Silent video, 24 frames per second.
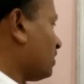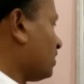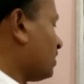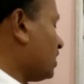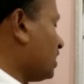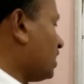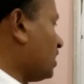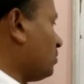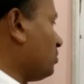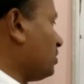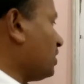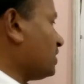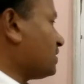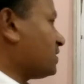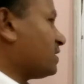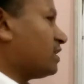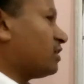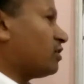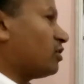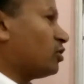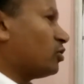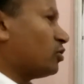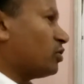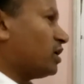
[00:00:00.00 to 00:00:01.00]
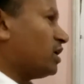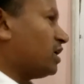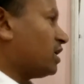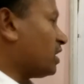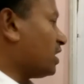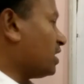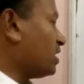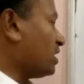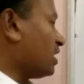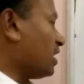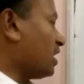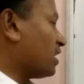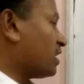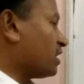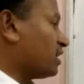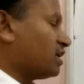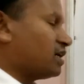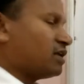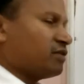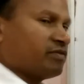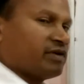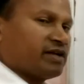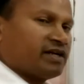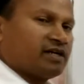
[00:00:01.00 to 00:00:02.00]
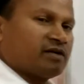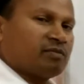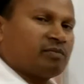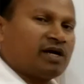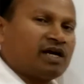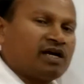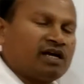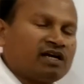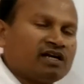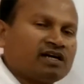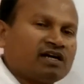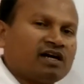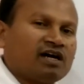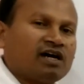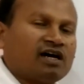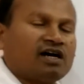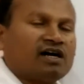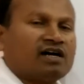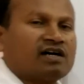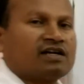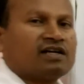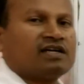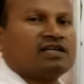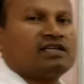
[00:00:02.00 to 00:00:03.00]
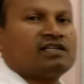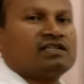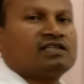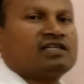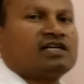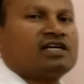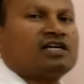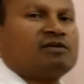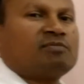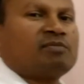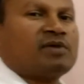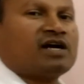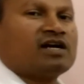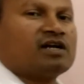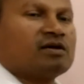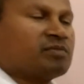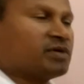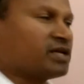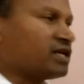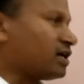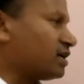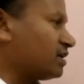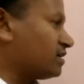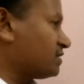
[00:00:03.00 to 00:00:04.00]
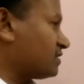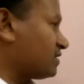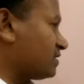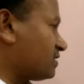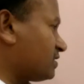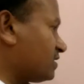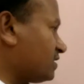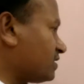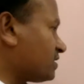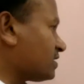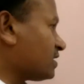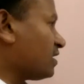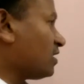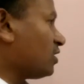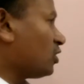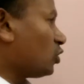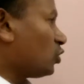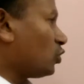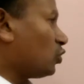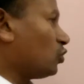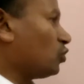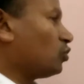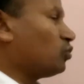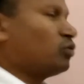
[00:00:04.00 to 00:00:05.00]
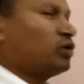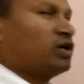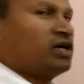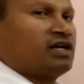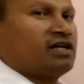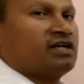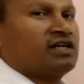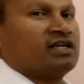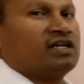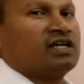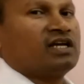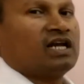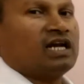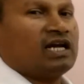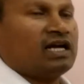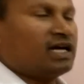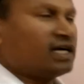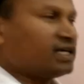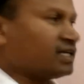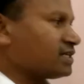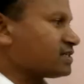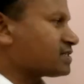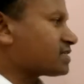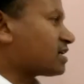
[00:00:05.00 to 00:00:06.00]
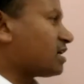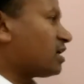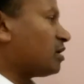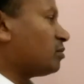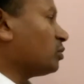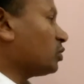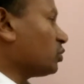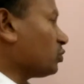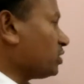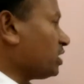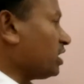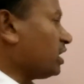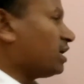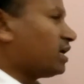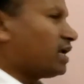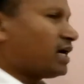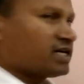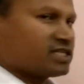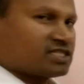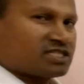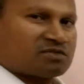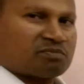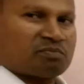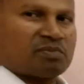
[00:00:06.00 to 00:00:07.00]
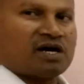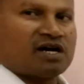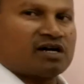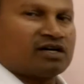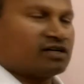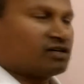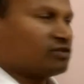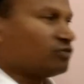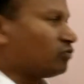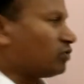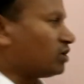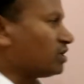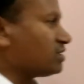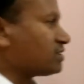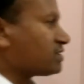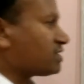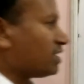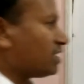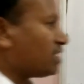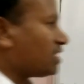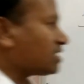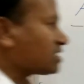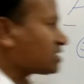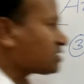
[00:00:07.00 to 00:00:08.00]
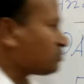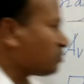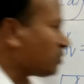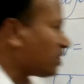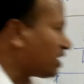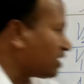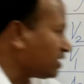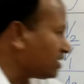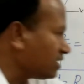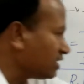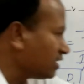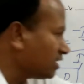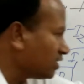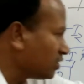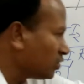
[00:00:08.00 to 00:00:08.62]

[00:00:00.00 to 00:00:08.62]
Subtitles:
AV is equal to AI RL divided by Ri. Third part of analysis is over. Let us come to the last part. What is the last part?